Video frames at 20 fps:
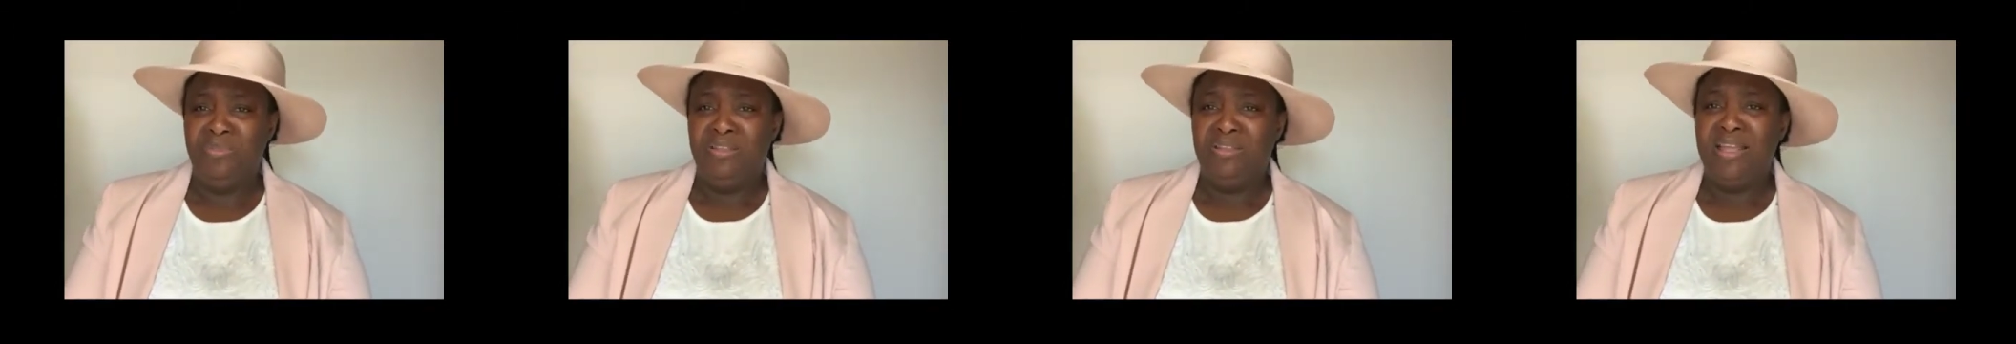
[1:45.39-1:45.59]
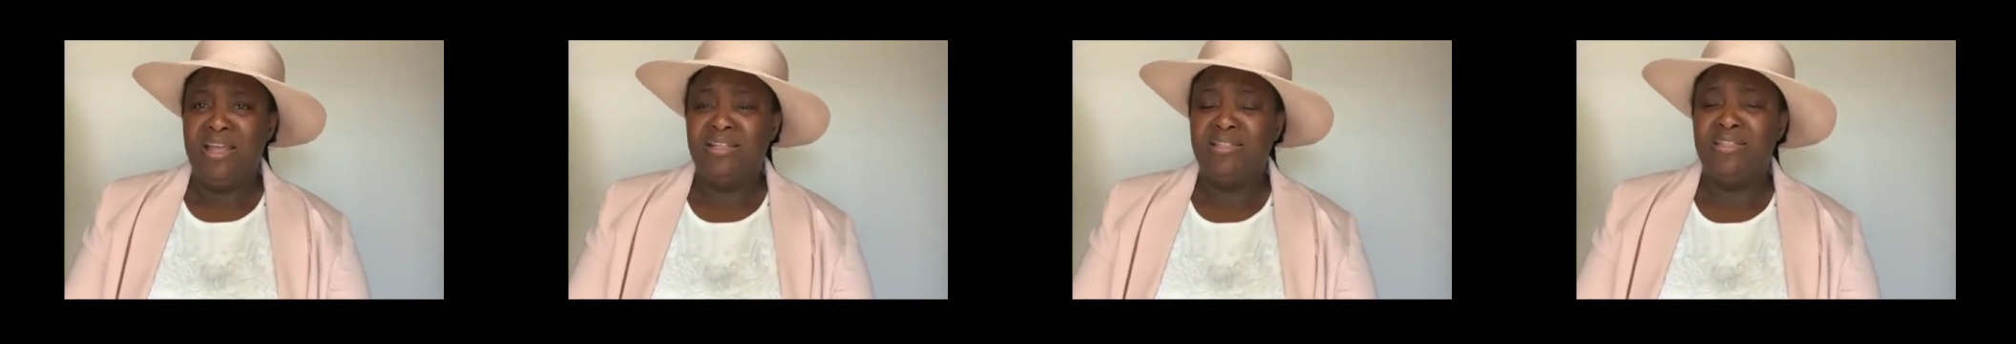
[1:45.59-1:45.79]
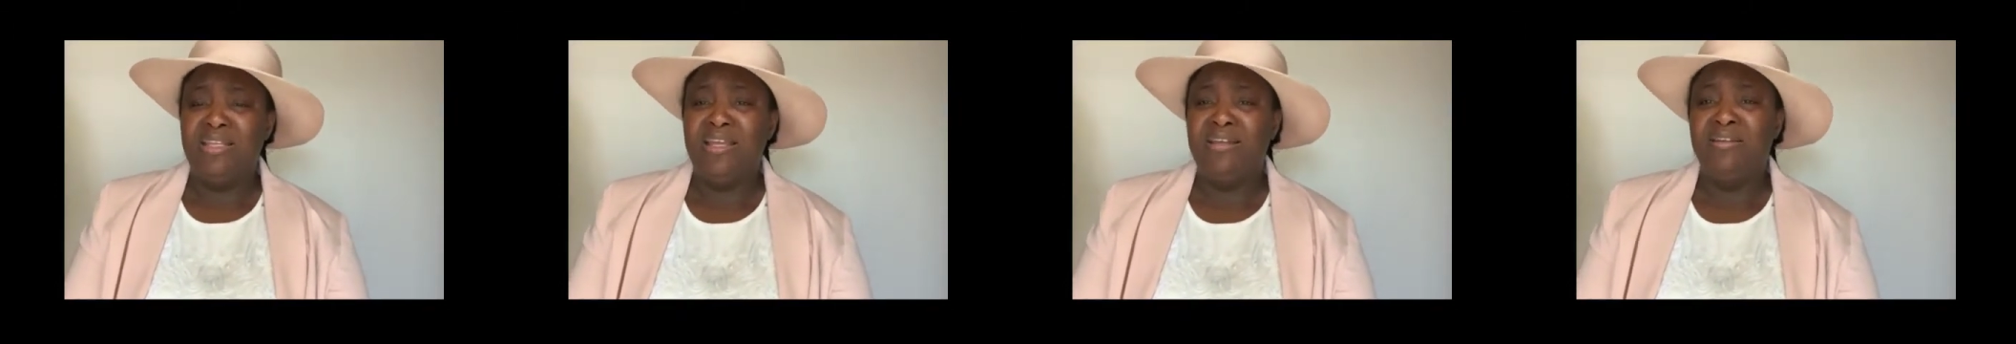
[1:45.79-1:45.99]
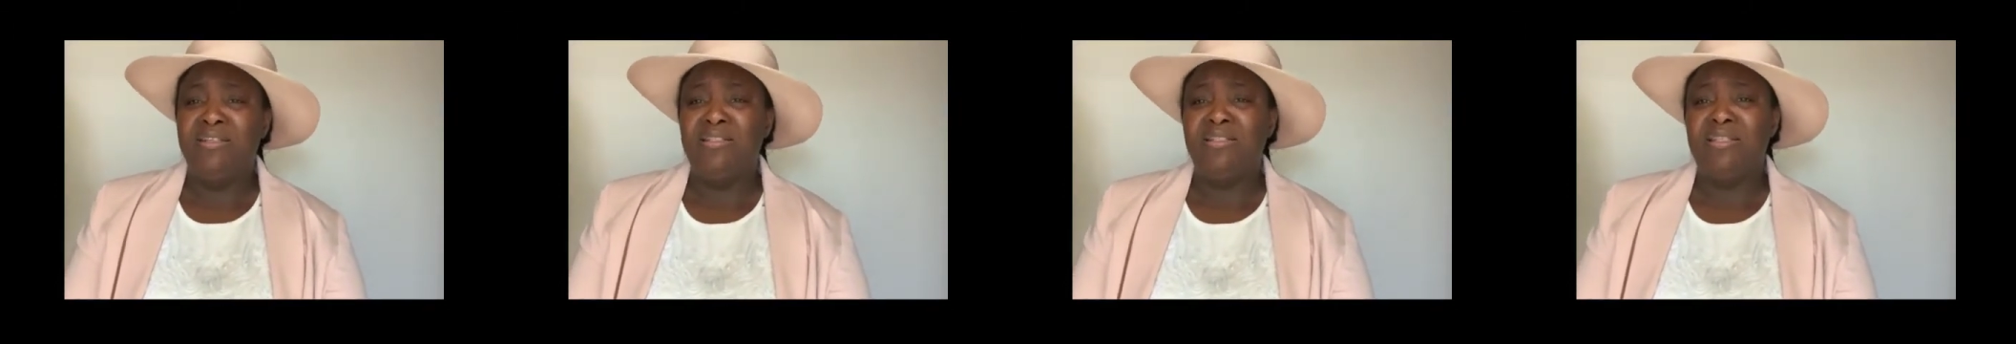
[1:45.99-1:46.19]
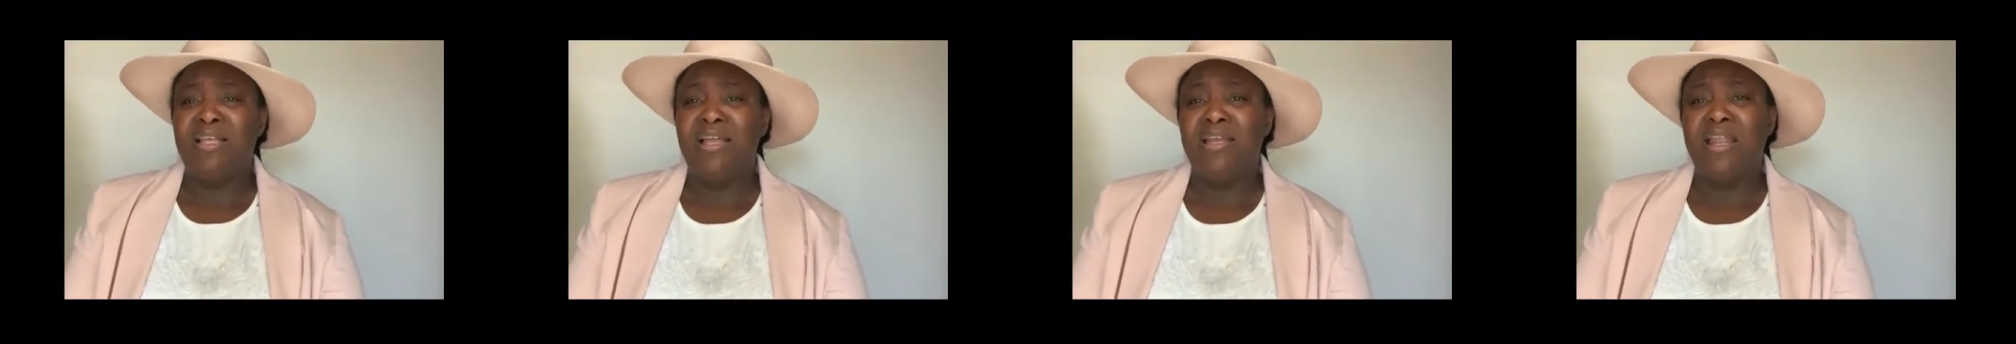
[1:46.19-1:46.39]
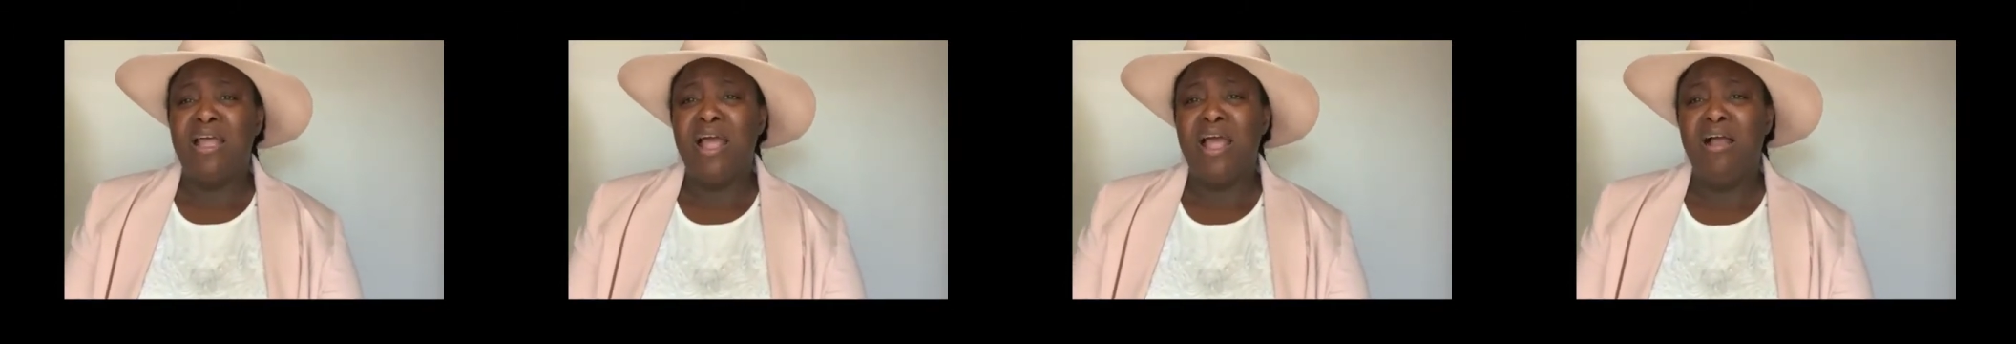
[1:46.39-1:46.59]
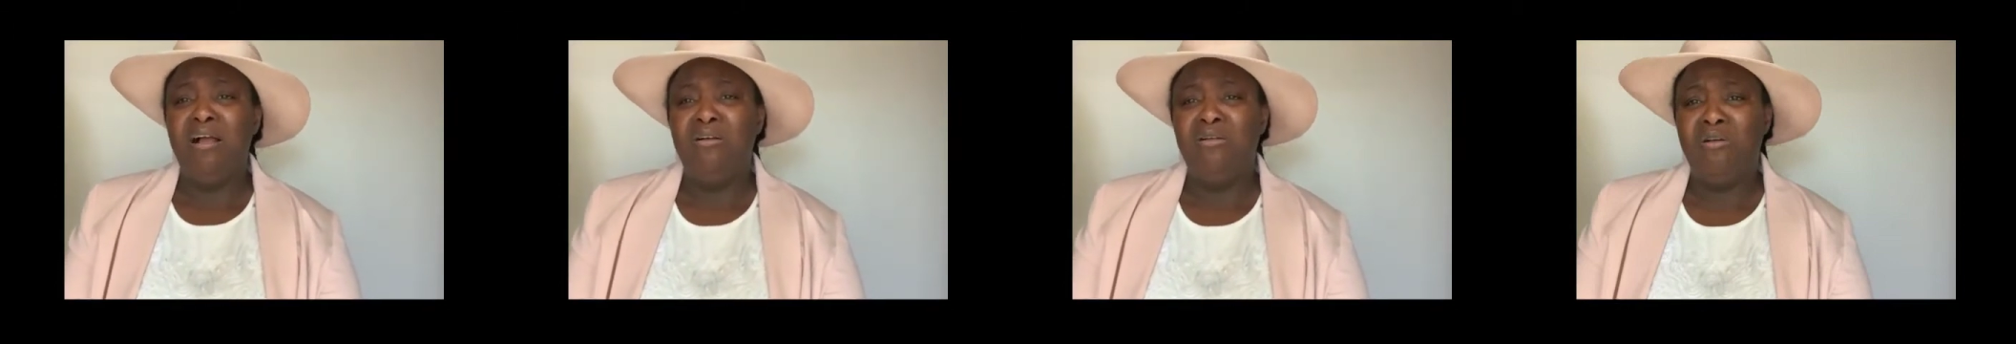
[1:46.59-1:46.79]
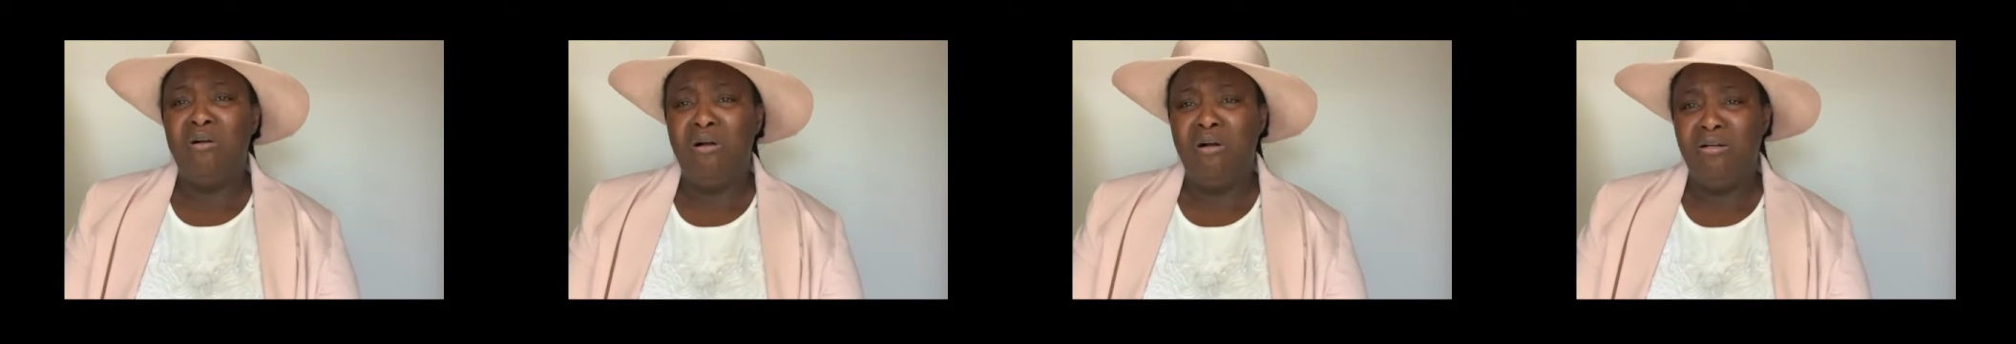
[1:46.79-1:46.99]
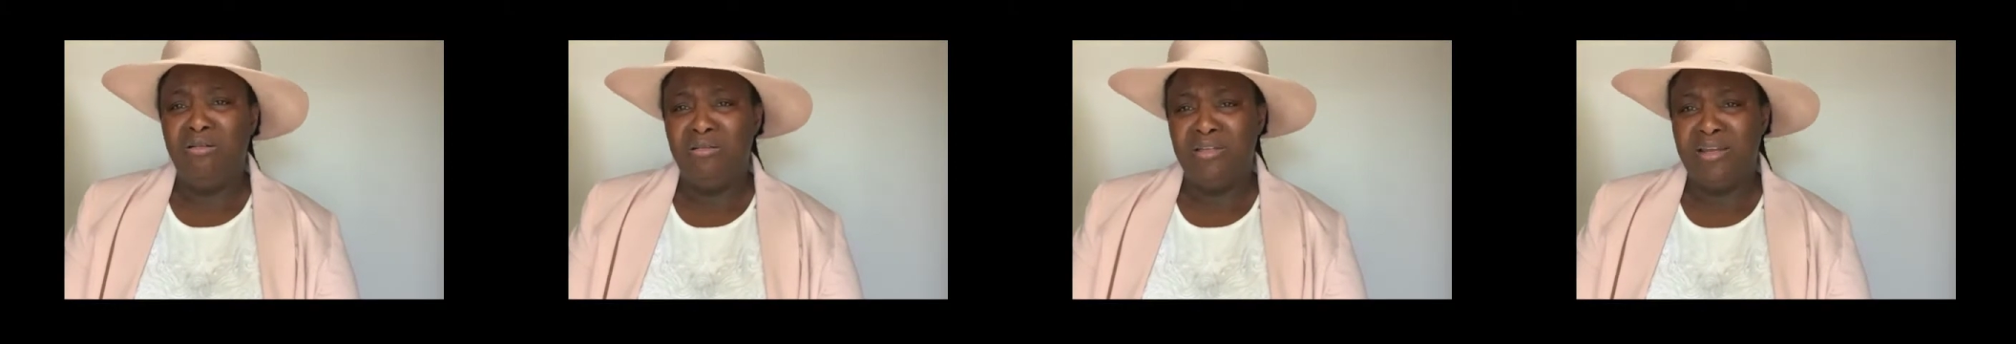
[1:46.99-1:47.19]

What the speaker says: that there is an anchor,